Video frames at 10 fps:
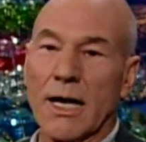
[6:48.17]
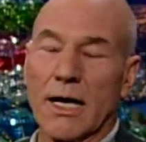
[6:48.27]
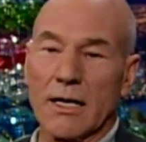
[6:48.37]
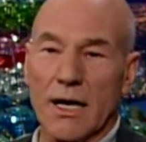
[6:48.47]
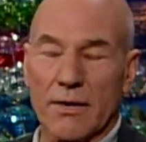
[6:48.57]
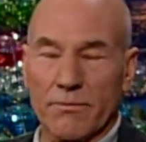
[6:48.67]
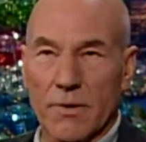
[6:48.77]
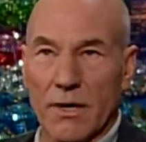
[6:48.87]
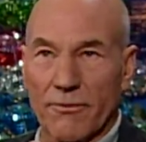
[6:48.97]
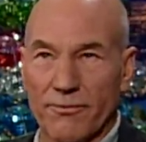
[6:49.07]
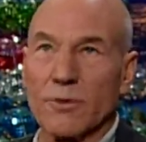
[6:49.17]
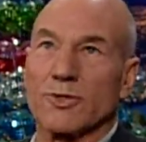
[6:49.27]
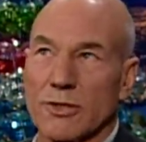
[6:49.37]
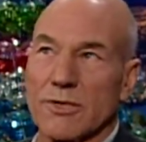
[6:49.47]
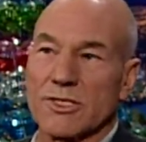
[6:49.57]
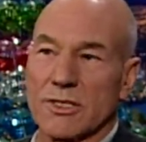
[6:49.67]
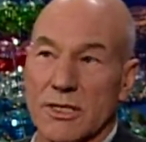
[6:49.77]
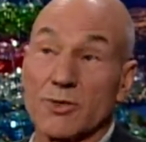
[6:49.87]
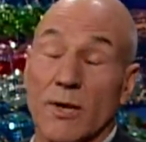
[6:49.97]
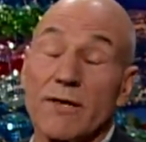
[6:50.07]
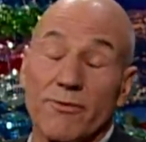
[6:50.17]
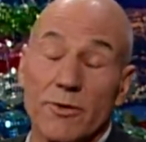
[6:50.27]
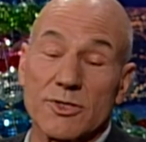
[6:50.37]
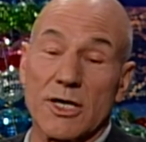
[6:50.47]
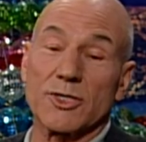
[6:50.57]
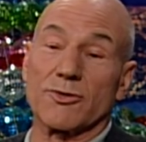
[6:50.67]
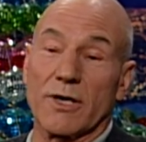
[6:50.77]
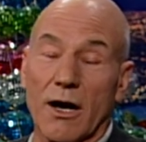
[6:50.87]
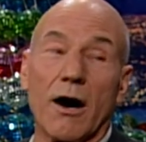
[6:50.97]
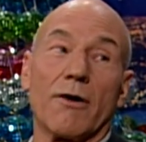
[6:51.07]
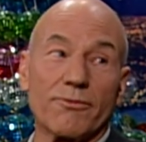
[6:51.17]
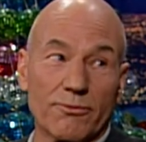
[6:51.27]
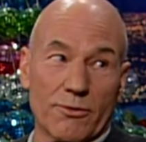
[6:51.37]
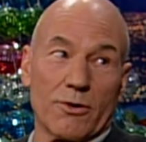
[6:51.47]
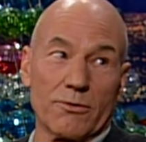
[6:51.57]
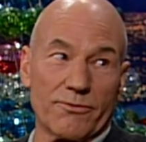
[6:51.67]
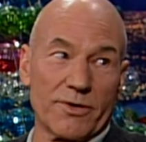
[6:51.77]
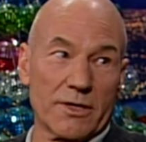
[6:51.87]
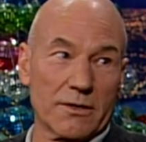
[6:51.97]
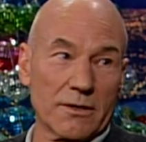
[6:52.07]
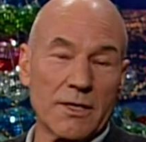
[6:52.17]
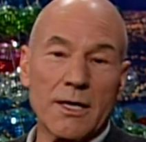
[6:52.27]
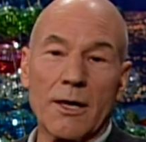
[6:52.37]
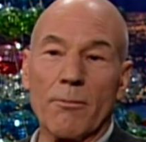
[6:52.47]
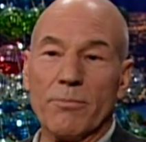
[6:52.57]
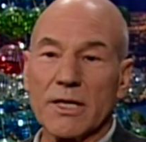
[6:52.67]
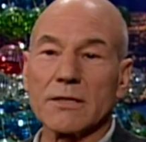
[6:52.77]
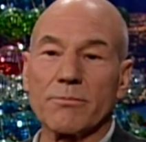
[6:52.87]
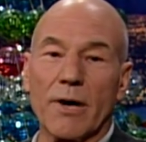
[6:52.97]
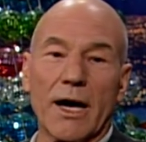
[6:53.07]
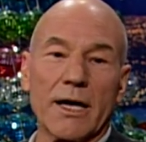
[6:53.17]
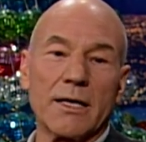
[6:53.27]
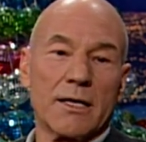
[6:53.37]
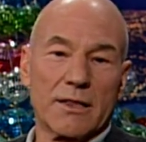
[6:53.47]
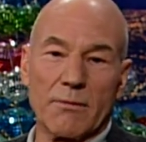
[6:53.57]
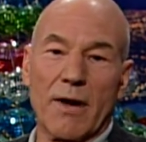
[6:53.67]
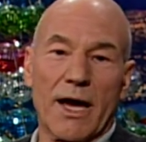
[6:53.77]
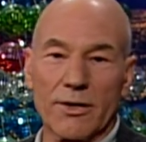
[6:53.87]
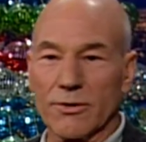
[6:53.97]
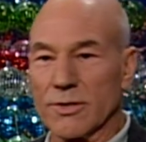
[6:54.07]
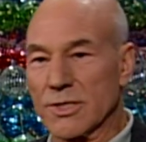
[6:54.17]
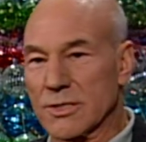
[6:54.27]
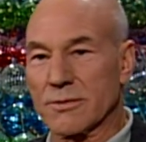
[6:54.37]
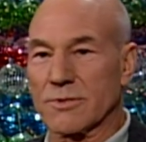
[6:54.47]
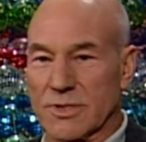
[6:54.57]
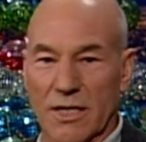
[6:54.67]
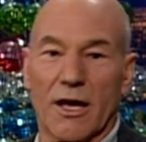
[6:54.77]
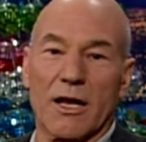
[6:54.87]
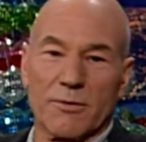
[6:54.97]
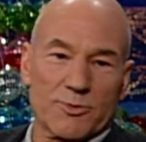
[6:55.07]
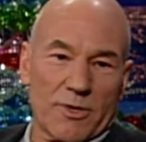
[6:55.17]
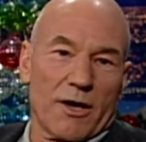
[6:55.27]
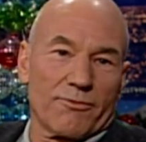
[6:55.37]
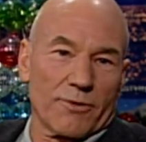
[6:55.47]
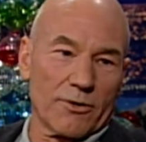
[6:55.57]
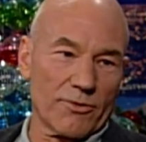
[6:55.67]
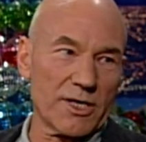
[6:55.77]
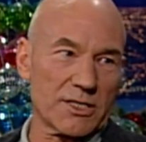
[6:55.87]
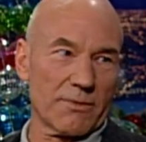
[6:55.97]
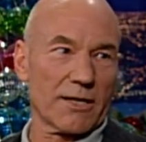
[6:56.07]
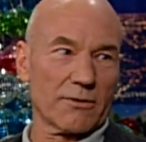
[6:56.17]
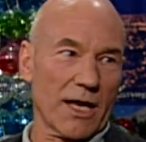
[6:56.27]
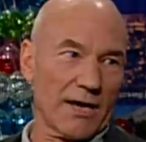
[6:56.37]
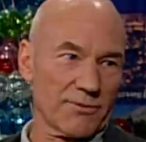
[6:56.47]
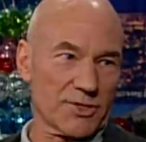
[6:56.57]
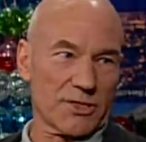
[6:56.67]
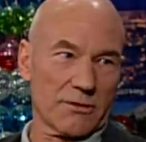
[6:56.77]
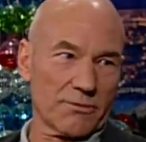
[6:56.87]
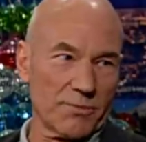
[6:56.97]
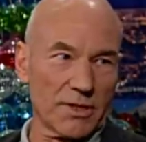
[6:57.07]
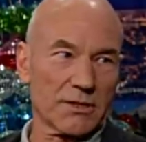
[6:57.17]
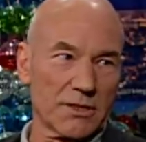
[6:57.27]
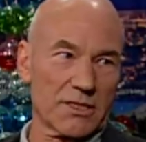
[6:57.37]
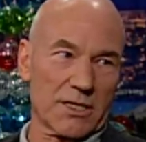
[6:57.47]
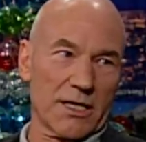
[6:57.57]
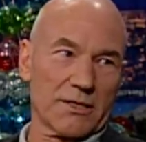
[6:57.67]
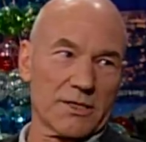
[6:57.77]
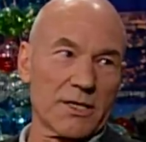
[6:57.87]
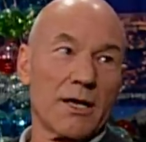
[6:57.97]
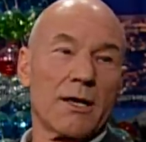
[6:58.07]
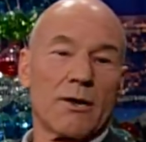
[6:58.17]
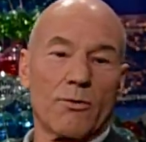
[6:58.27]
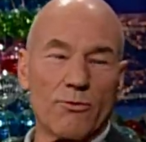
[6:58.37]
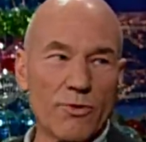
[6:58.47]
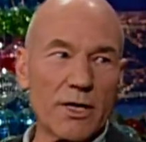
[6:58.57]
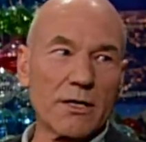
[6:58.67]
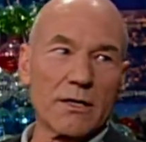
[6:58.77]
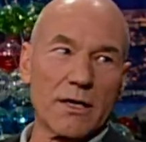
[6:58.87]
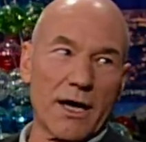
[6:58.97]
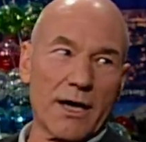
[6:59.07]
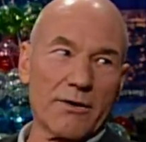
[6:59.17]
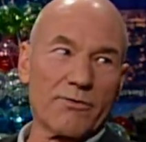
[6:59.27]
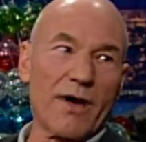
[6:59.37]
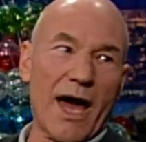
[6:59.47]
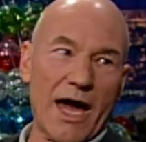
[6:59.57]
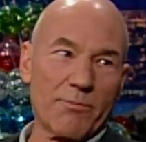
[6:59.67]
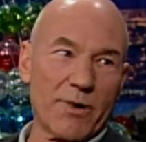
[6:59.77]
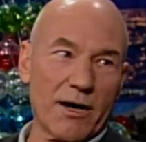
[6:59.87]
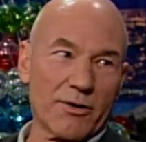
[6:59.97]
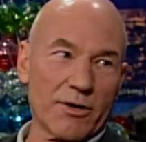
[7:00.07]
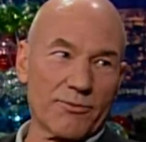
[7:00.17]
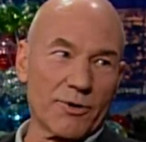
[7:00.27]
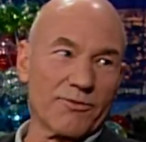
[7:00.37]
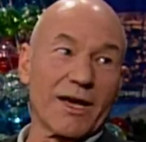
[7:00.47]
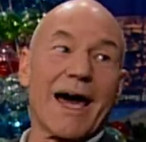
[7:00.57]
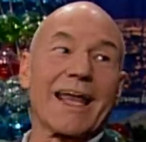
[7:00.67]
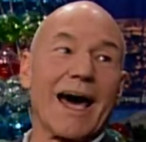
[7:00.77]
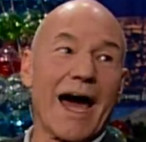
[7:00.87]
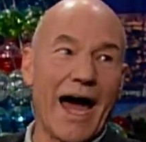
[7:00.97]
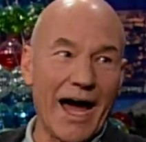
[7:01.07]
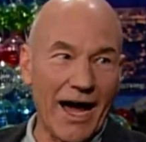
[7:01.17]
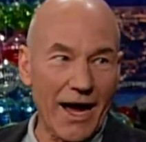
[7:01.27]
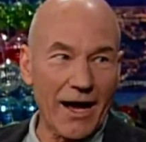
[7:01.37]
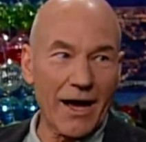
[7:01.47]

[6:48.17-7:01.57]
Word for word: A, a, a futuristic twenty-fourth century off-road vehicle built by the man who is synonymous with off-road racing, a man called Ivan Stewart, built and designed this real, live, high-powered off-road. And it looks like something that's from the